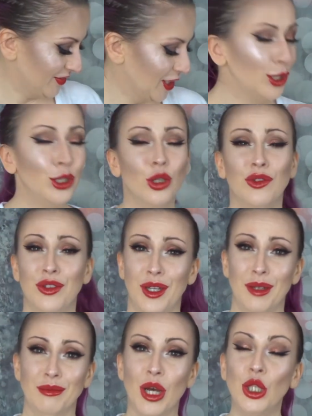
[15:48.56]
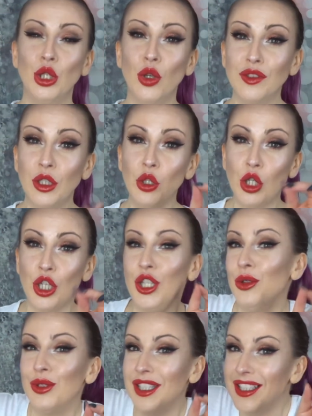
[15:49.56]
I love them. I love little
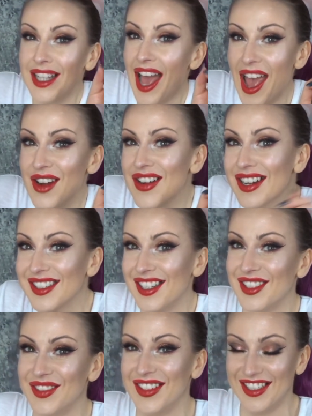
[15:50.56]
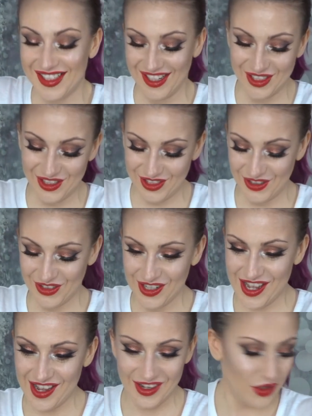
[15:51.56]
cute little hair accessories. They're so
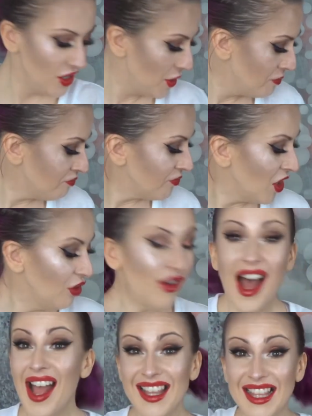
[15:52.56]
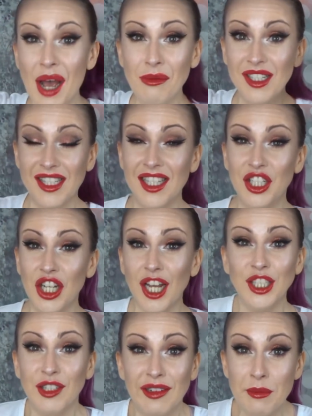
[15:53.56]
cute. Right, that was the
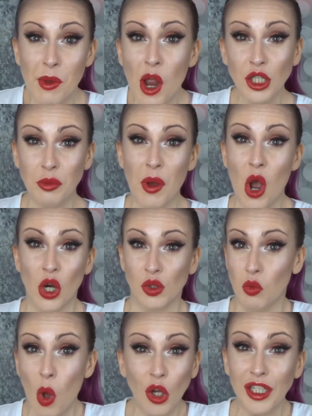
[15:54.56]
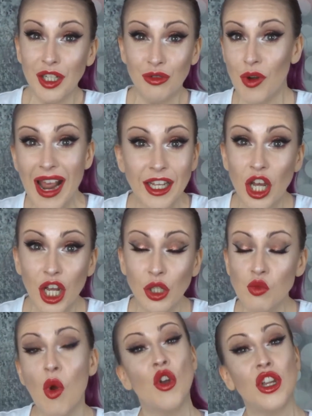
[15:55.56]
January Birchbox. What do you
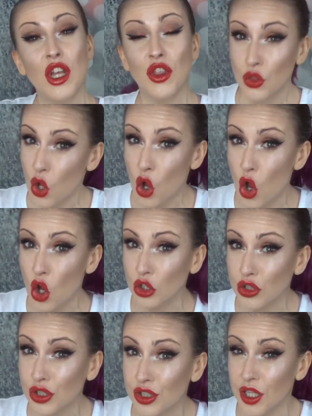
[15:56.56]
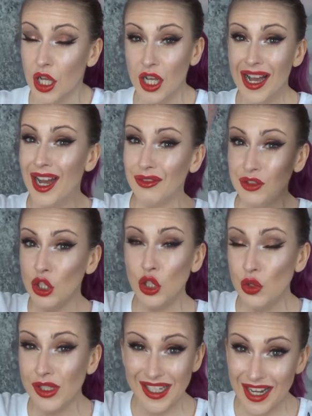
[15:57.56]
reckon? What are your thoughts? Have you
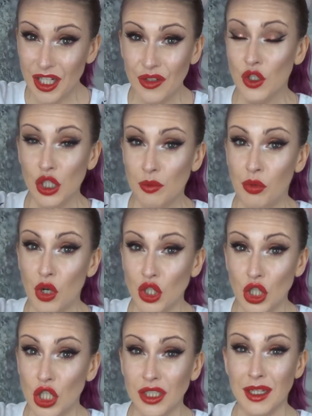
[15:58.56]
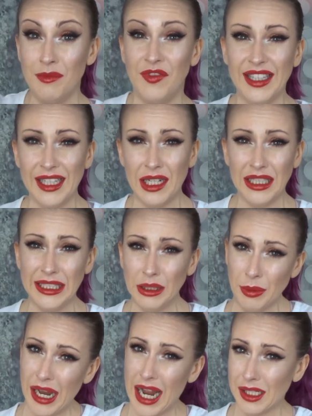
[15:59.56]
used any of those products? I'm feeling a little
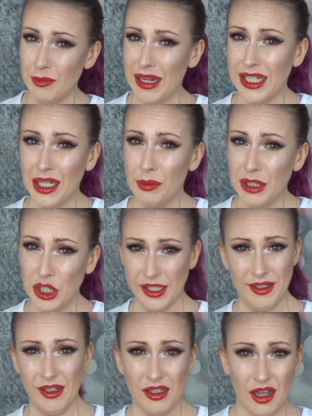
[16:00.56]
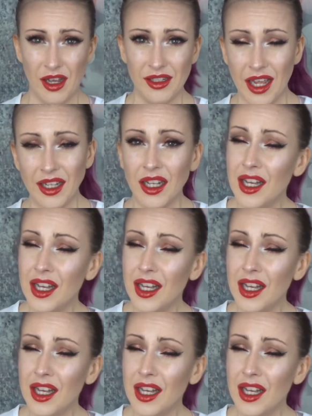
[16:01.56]
bit asthmatic. My chest is hurting.